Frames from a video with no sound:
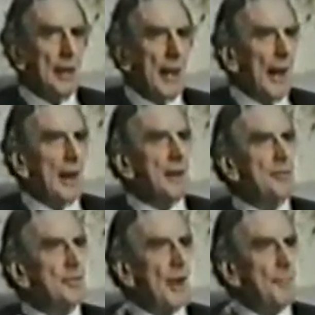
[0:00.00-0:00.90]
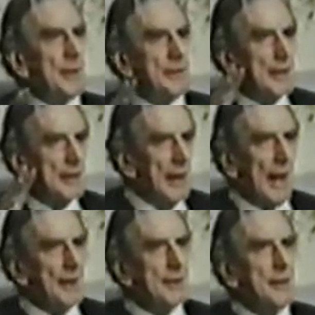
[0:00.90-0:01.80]
and if somebody didn't
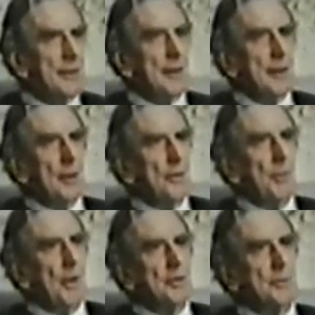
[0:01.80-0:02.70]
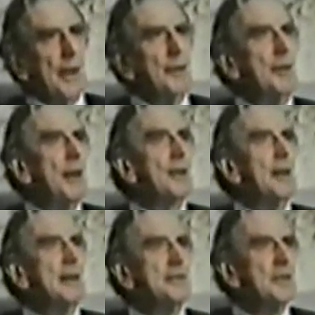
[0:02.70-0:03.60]
like commercial radio, they could have
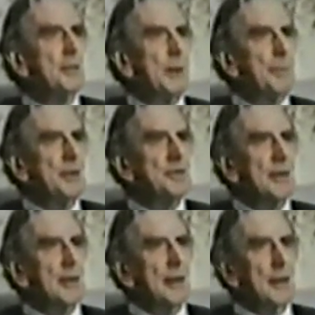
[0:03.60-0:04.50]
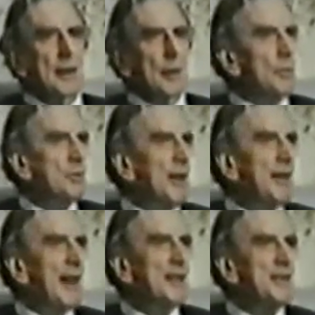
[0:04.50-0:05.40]
listened to the BBC. Because I think
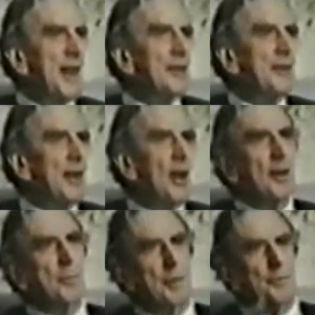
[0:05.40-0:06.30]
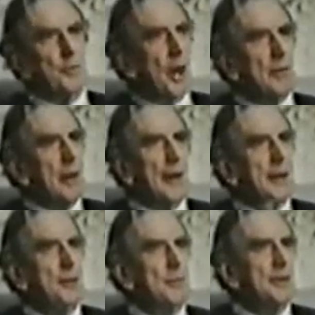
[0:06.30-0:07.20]
that's the end of the argument. If you don't like
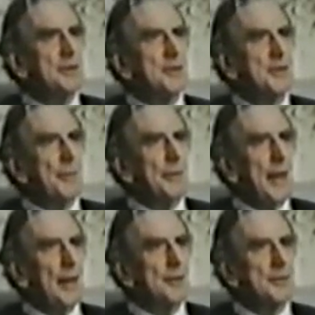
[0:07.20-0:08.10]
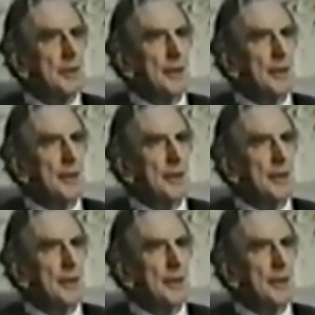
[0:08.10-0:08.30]
it, you listen to something else.